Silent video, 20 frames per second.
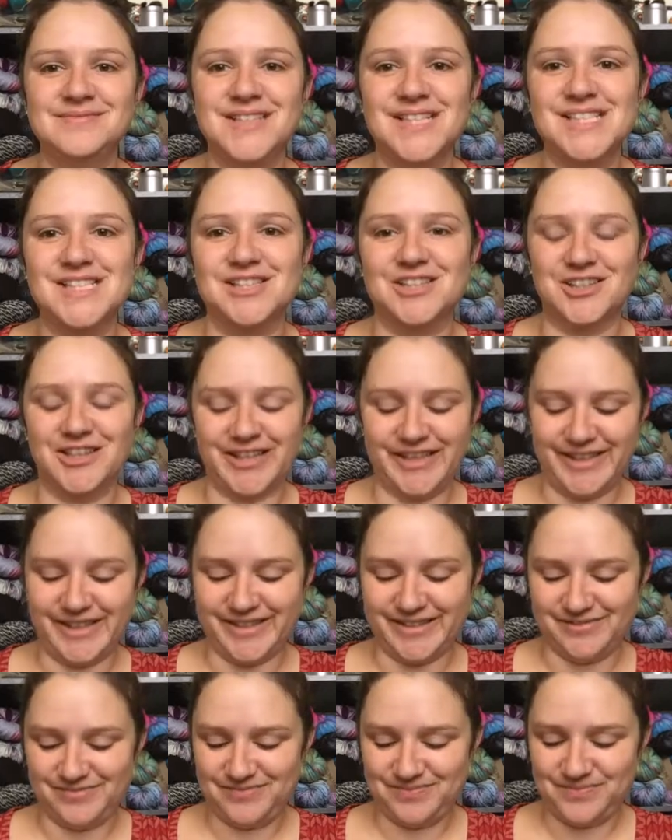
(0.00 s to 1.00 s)
These are
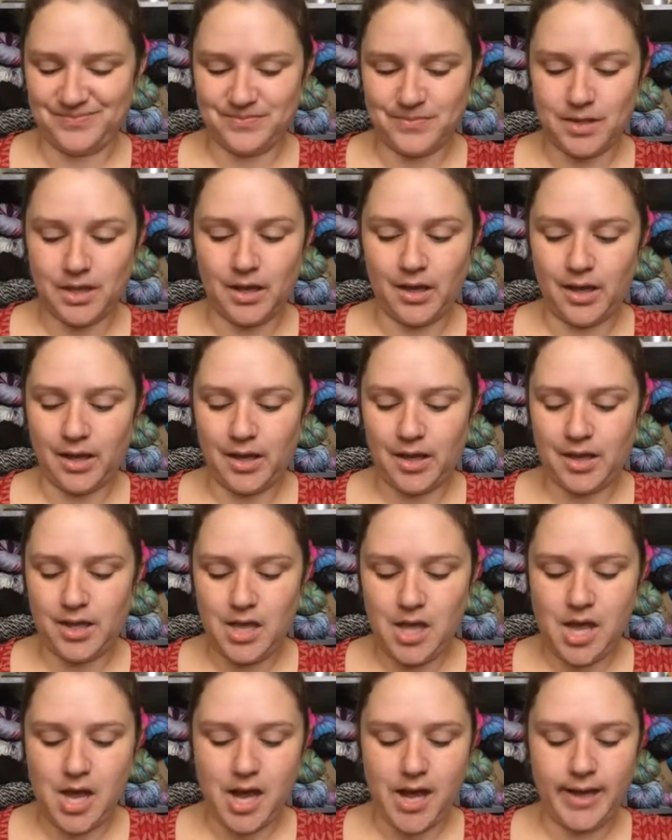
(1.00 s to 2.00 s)
great.
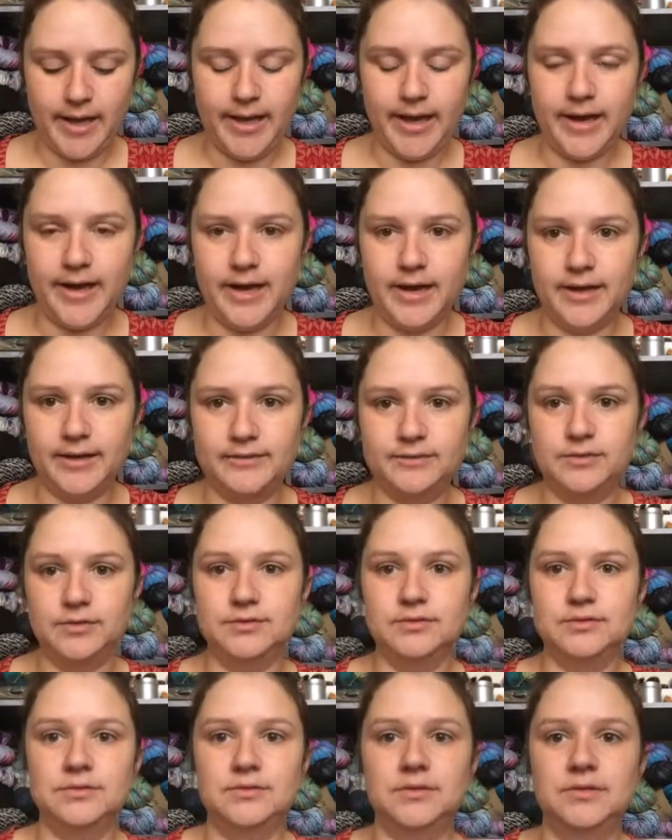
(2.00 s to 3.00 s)
I have,
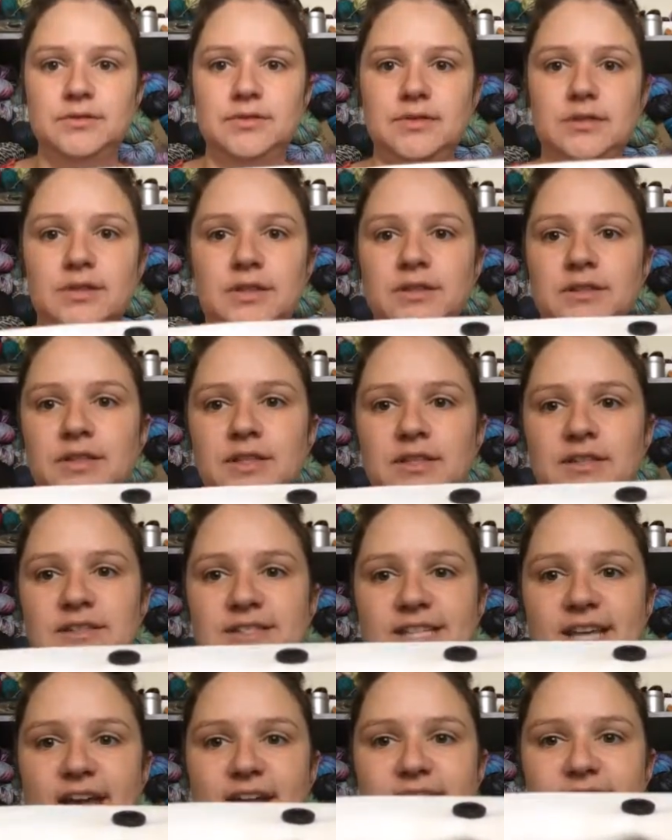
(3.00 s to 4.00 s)
the
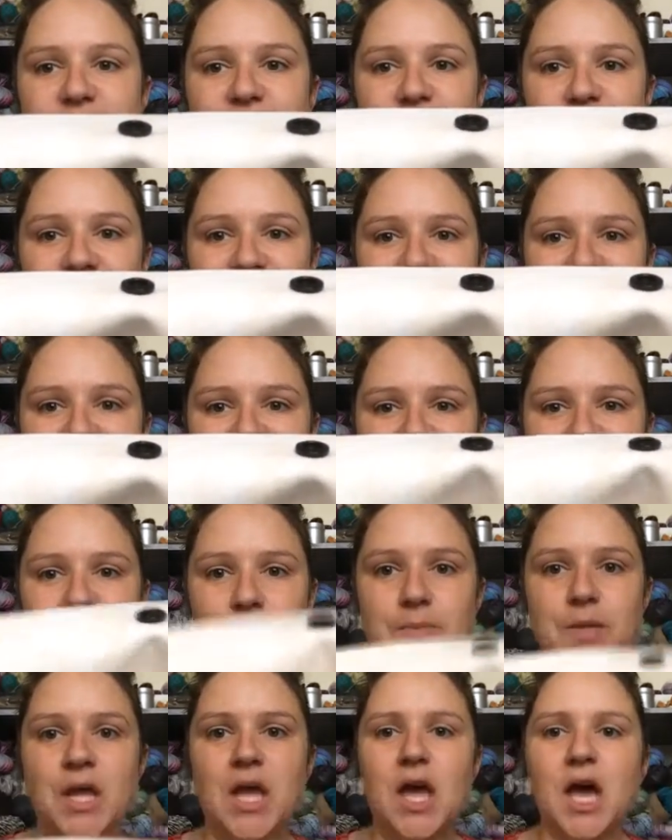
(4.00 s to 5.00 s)
inside is
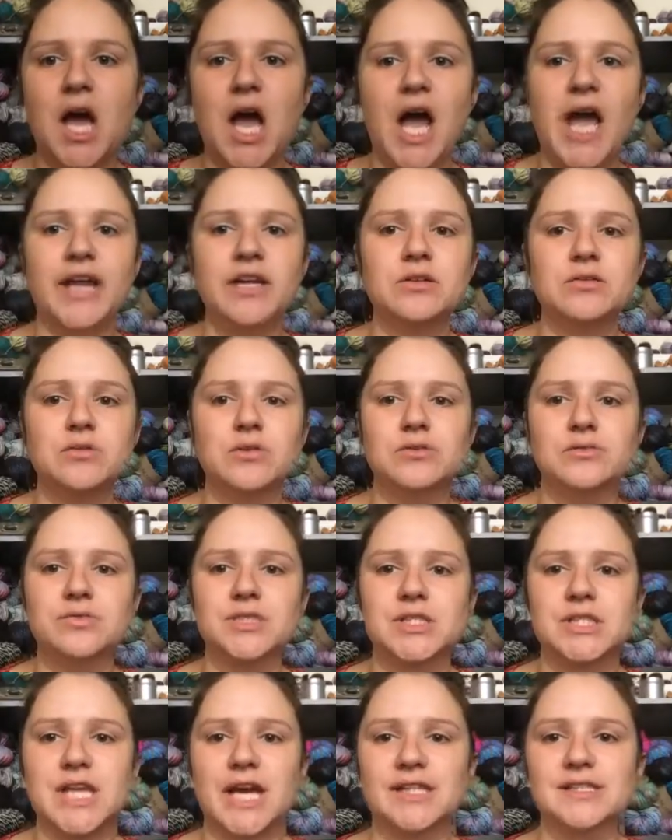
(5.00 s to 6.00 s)
awesome. I don't know if
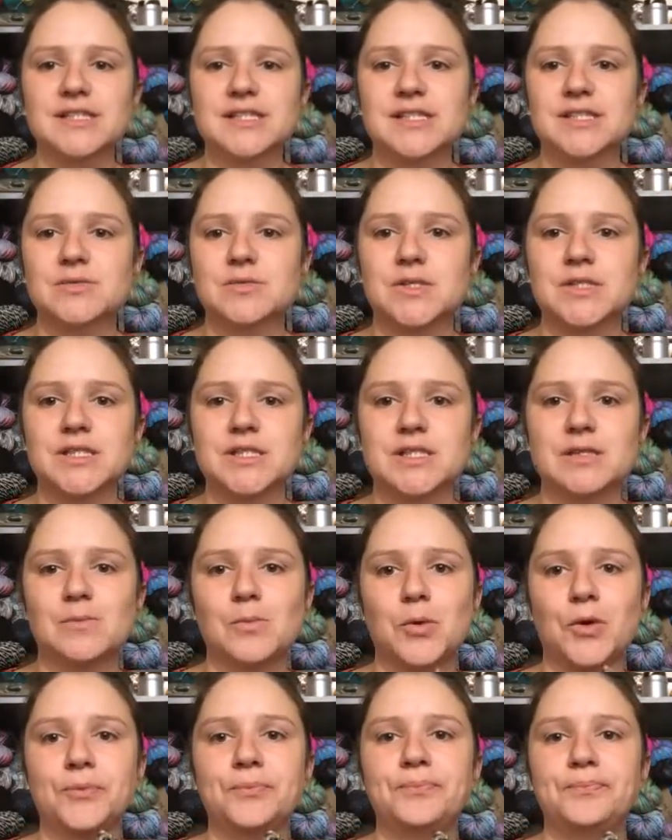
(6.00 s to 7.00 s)
she has these ones
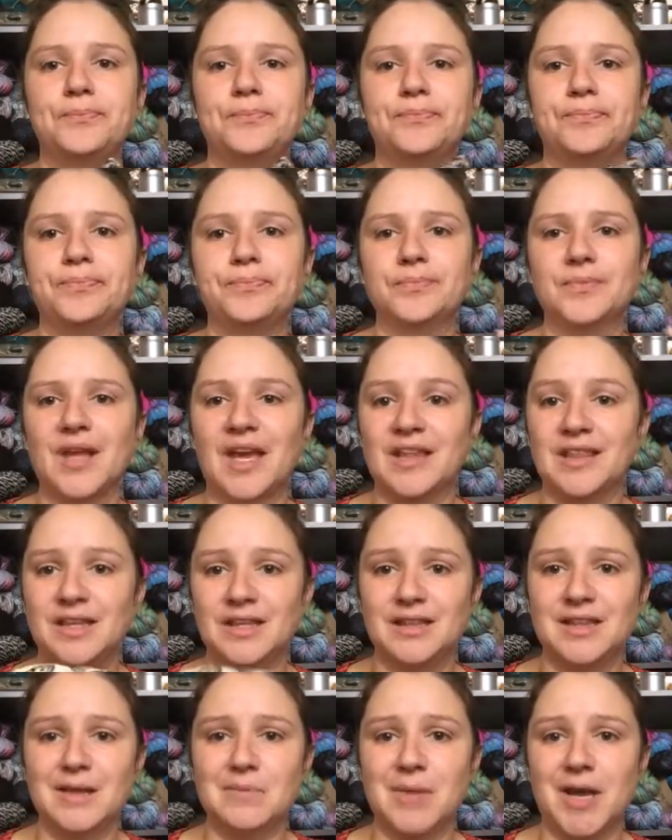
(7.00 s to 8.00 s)
anymore. I
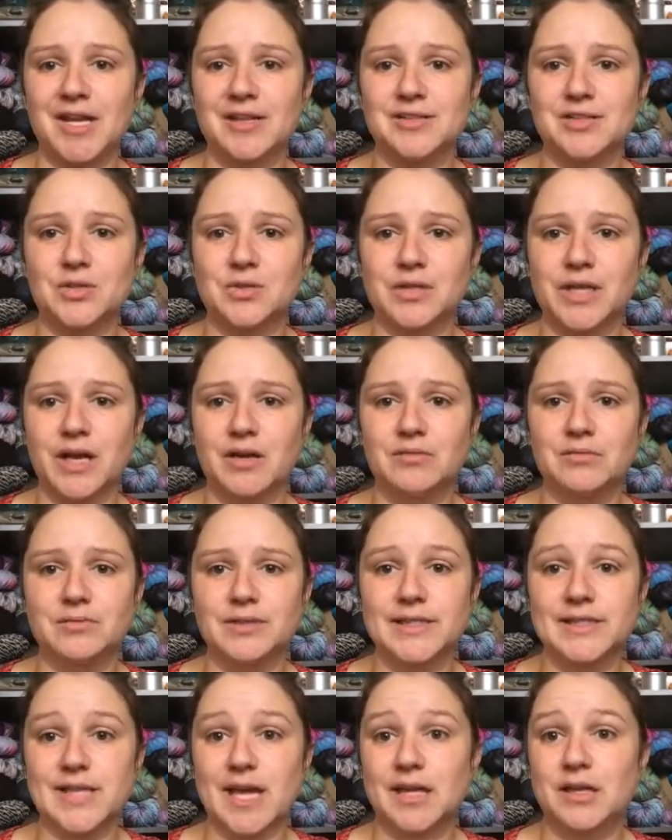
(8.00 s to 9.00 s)
think they might have sold out
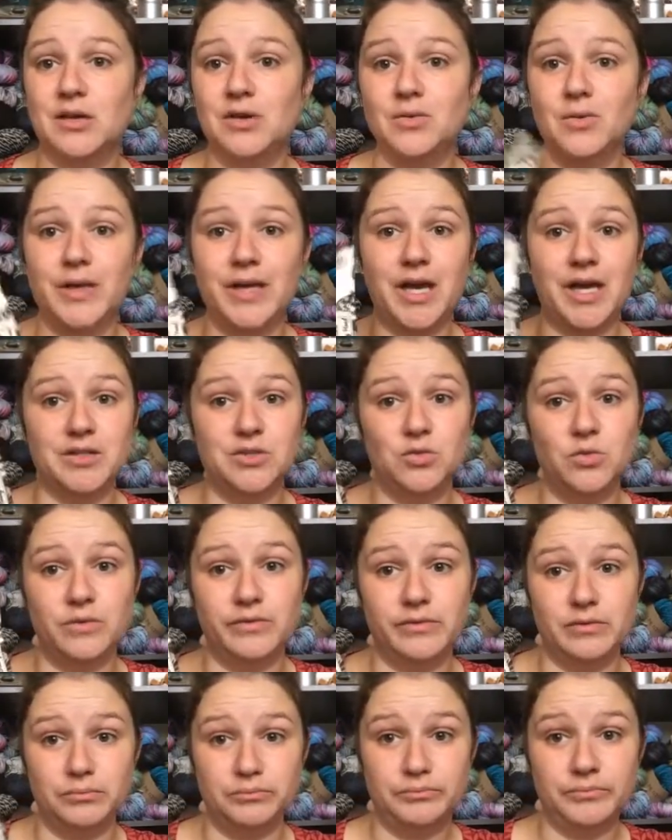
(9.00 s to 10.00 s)
because I know we got 2
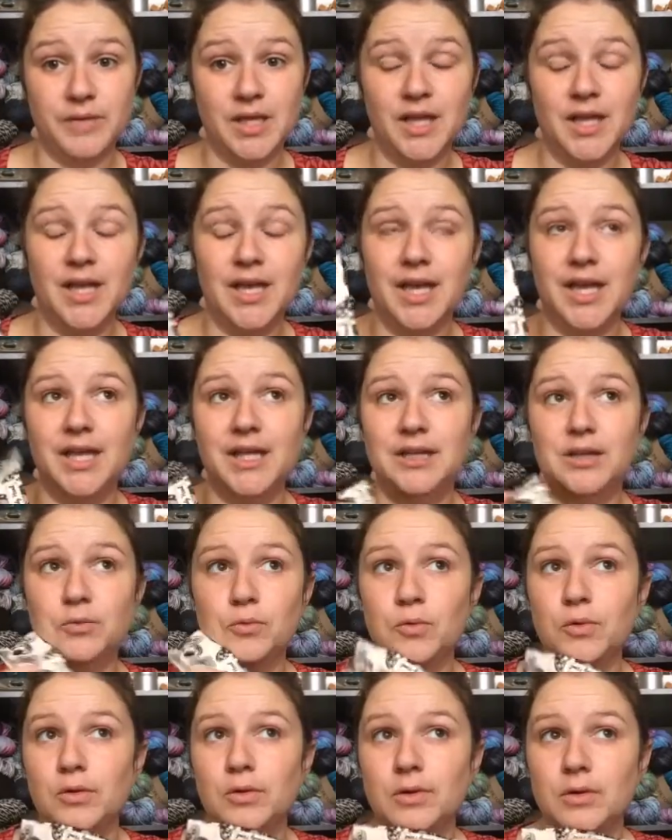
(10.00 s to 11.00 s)
of them, and there
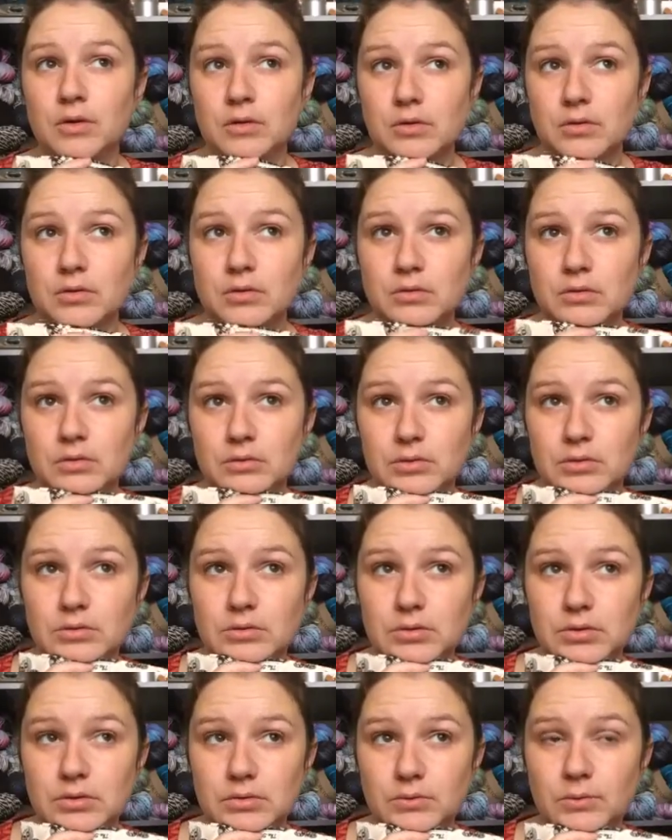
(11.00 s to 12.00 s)
were,
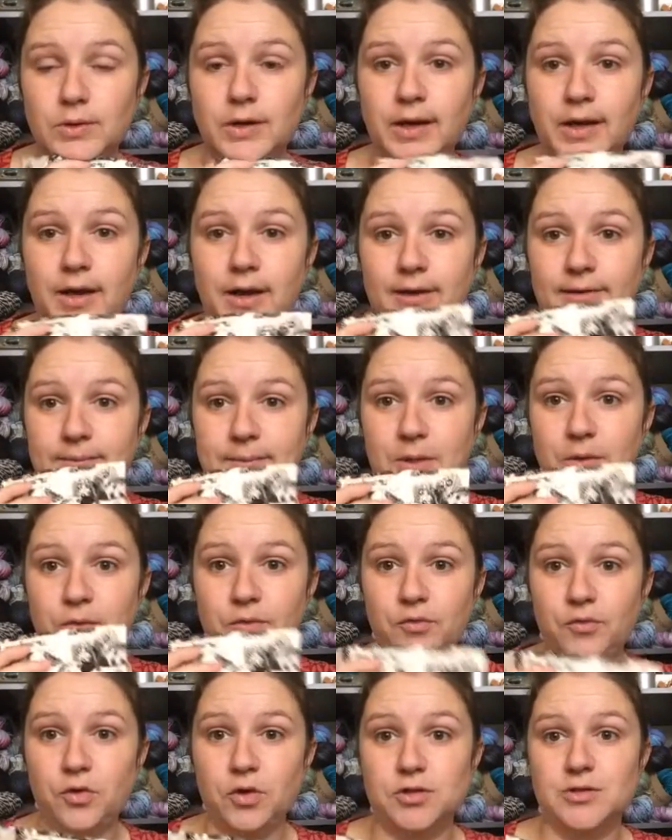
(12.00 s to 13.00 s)
when I got them, there were
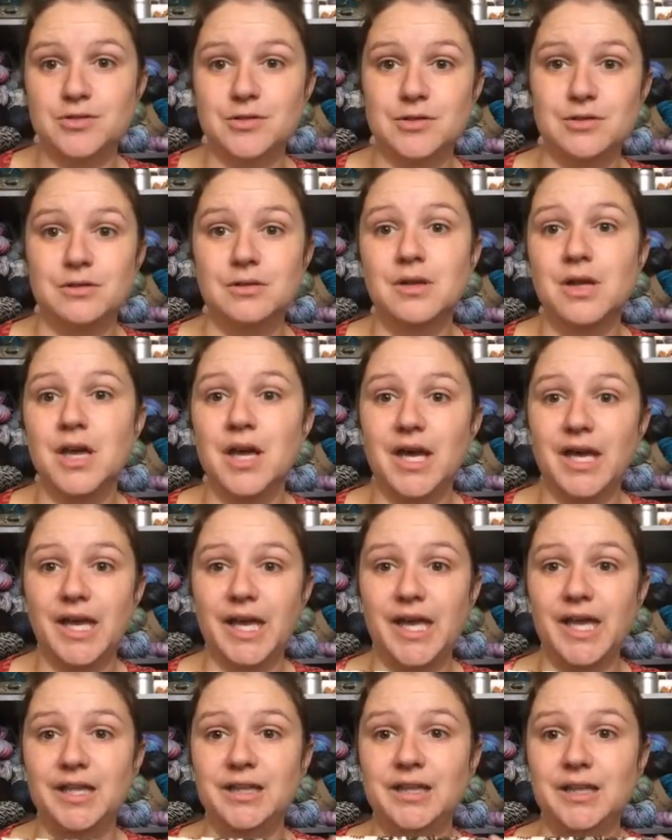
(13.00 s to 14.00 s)
4 total,
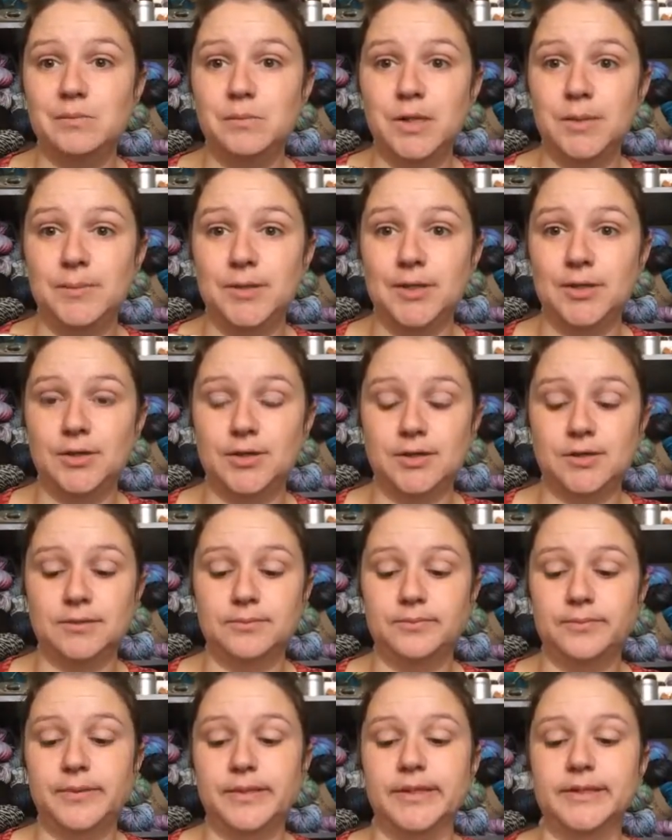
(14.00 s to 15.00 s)
and they may be
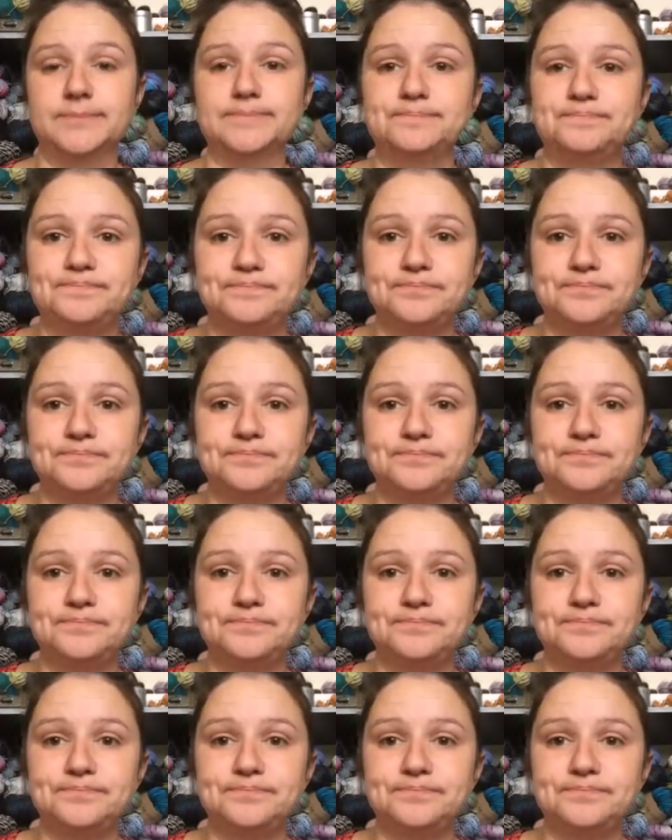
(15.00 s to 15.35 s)
gone, but